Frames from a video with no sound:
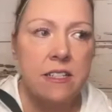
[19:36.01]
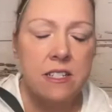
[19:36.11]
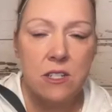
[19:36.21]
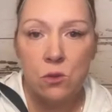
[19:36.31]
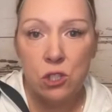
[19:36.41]

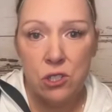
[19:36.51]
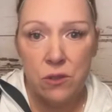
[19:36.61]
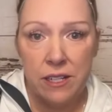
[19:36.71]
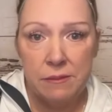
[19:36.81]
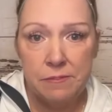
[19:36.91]
school
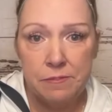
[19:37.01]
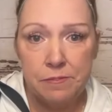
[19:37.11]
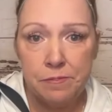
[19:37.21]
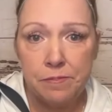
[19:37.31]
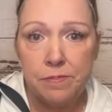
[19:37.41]
shooting.
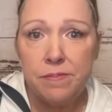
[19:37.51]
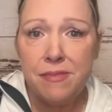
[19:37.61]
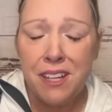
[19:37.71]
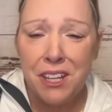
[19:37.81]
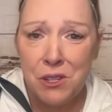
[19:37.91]
Can you